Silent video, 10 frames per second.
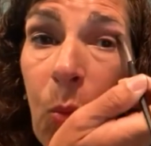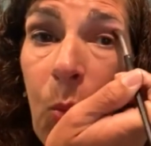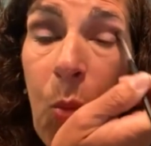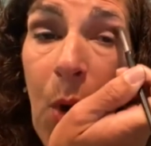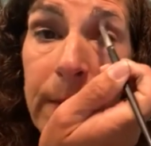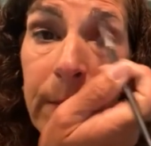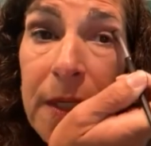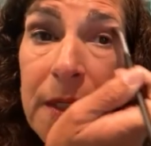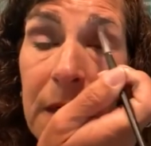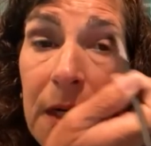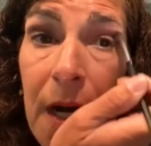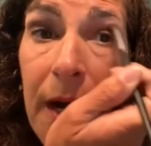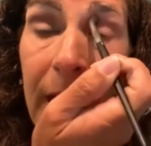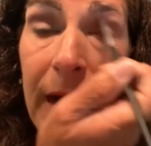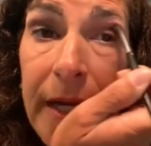wiping it
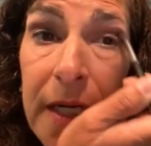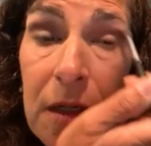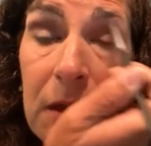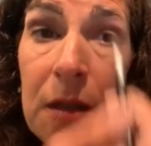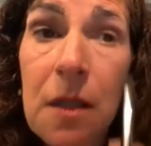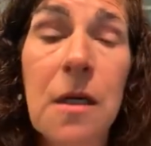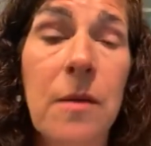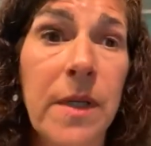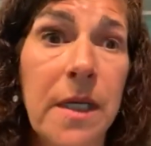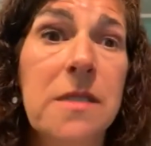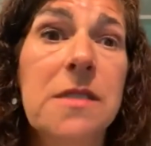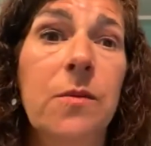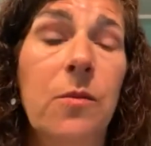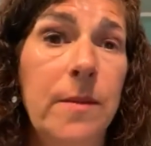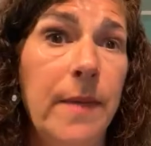higher because
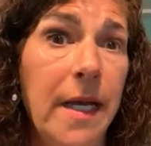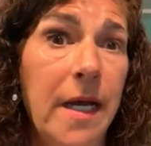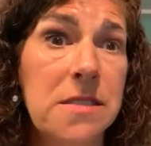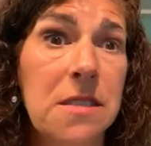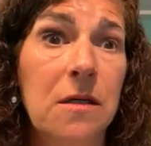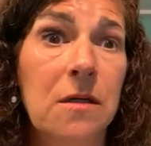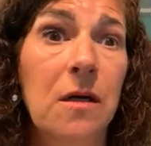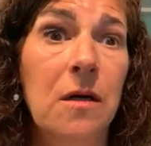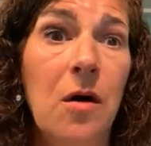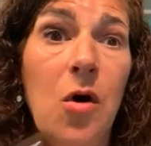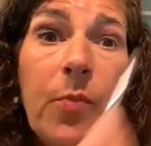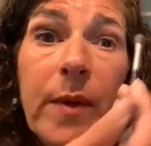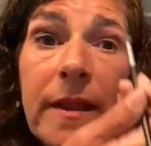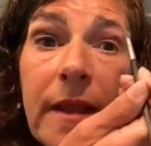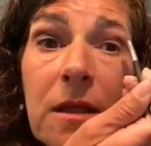when my eyes are
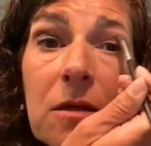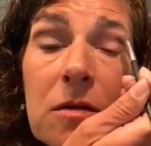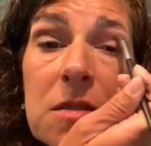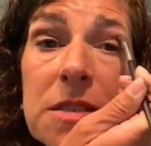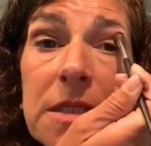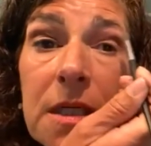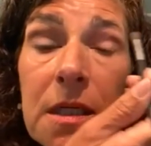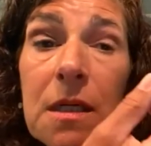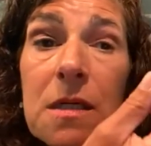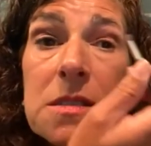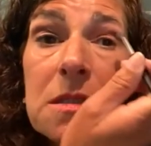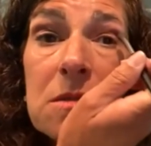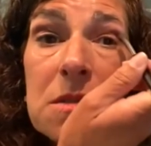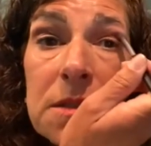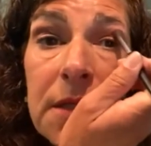open, then you'll see it because
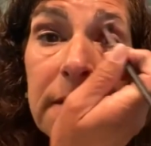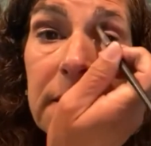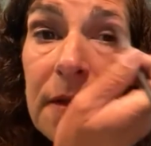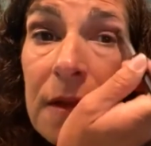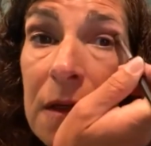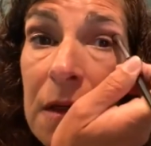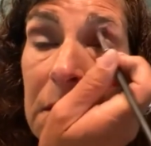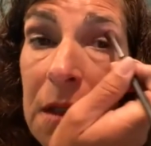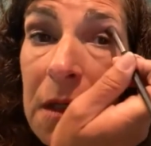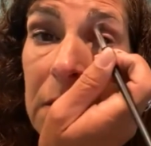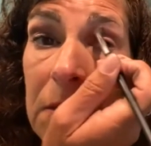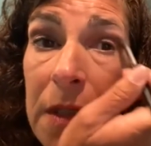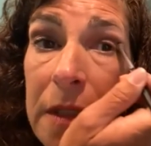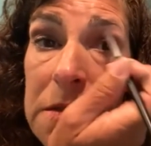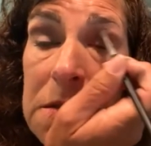there's nothing there
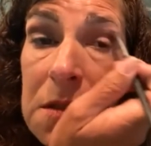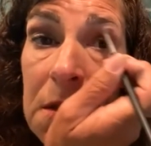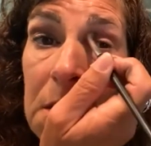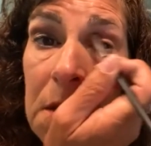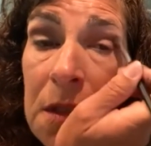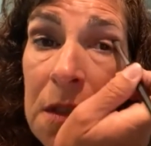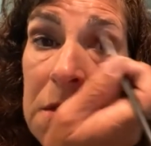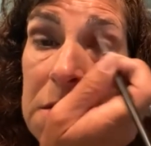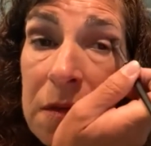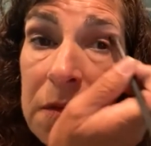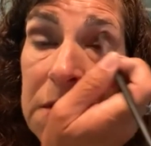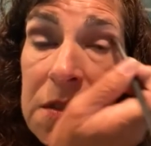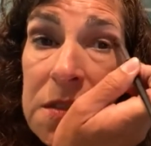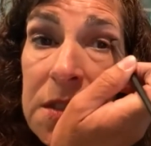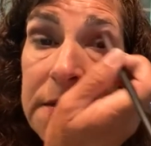otherwise. So this
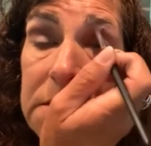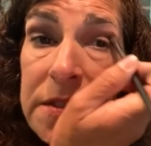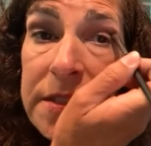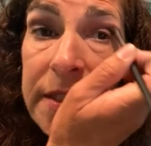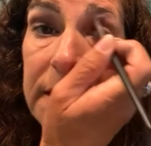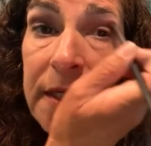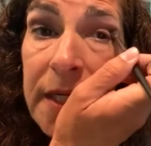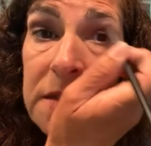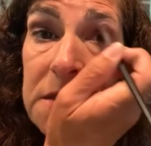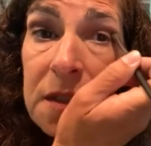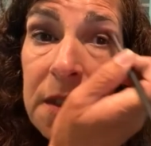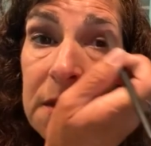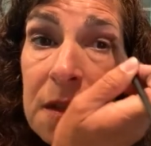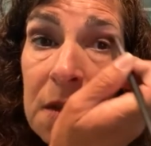is, I'm just taking hazelnut